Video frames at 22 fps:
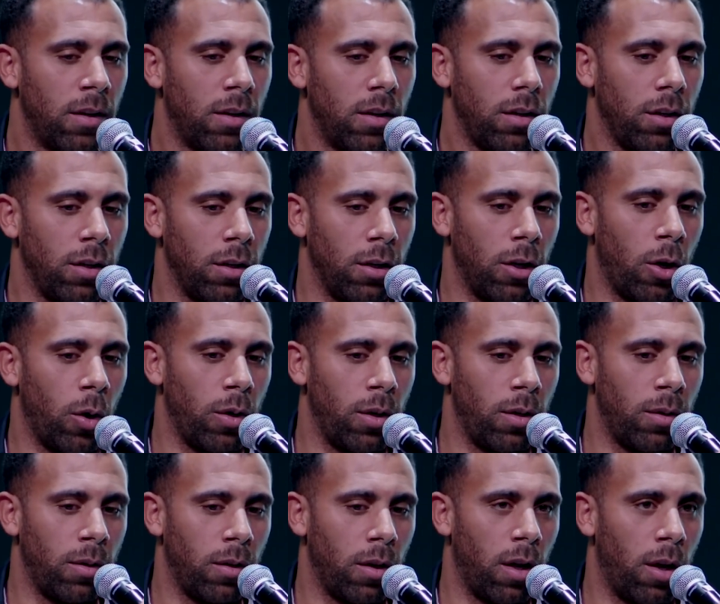
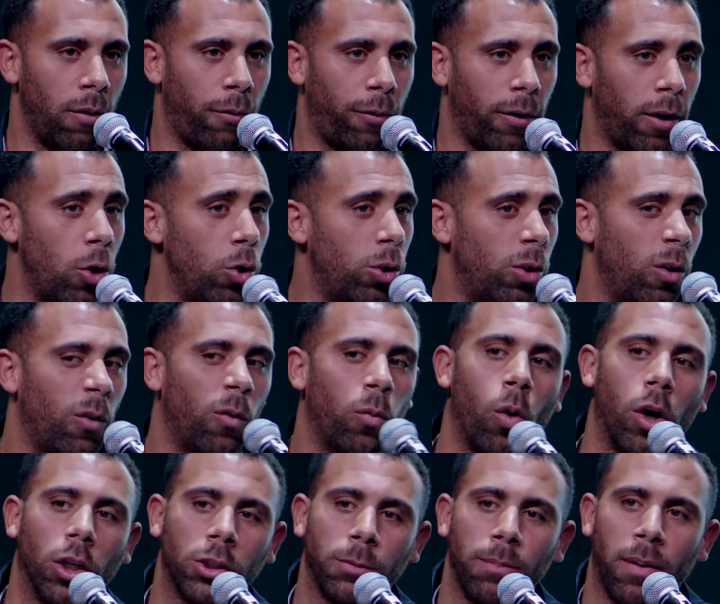And for those who have
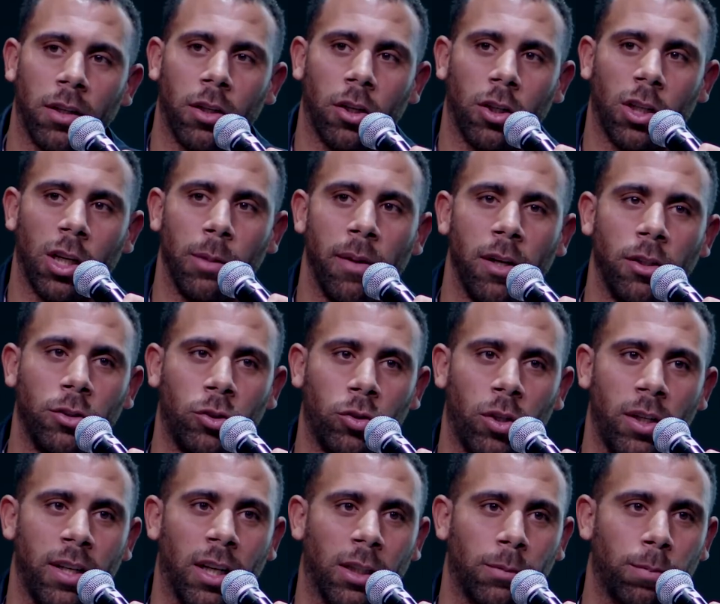watched my
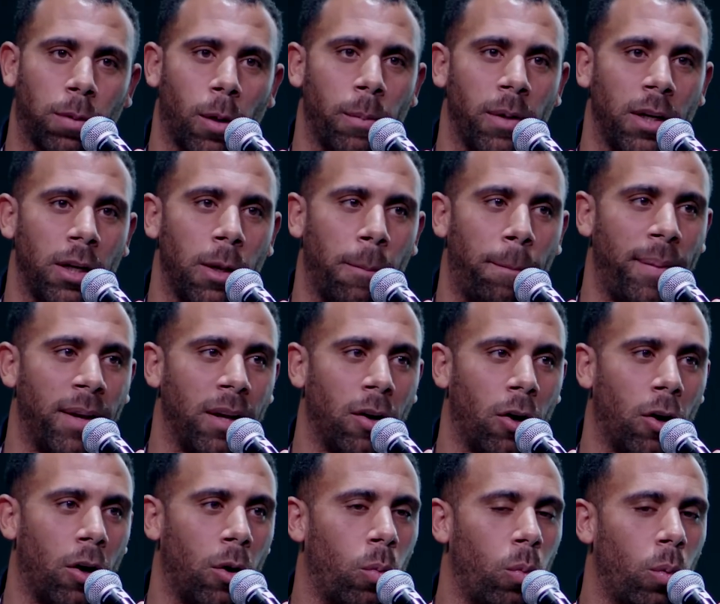documentary, that's probably
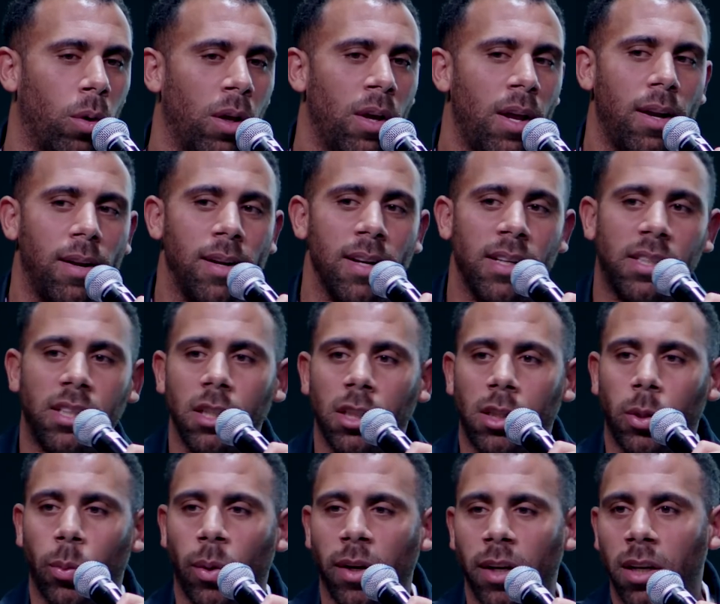or listened
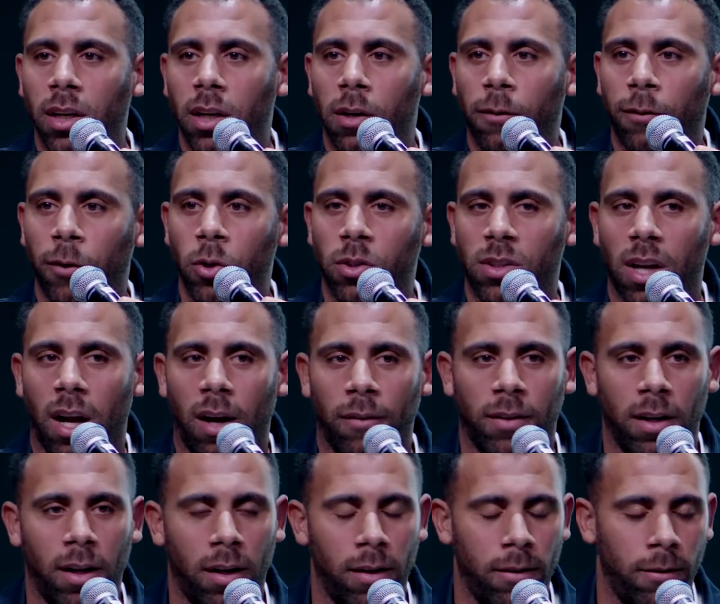to any interviews that I've
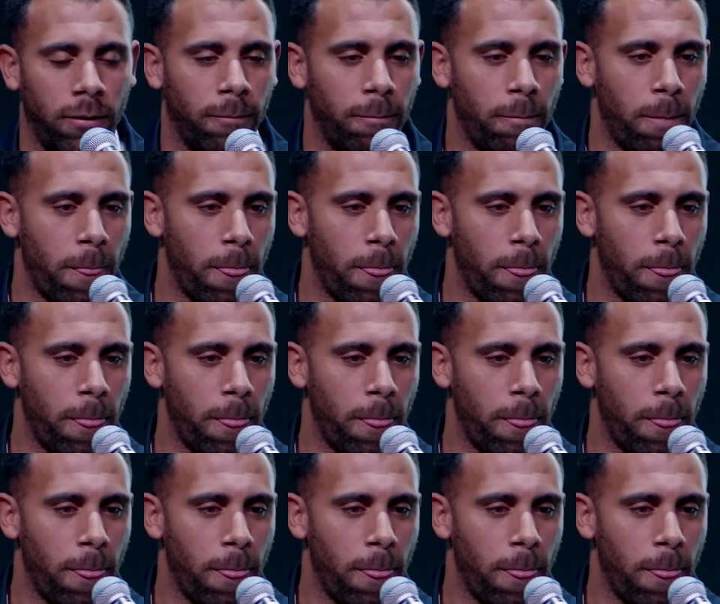done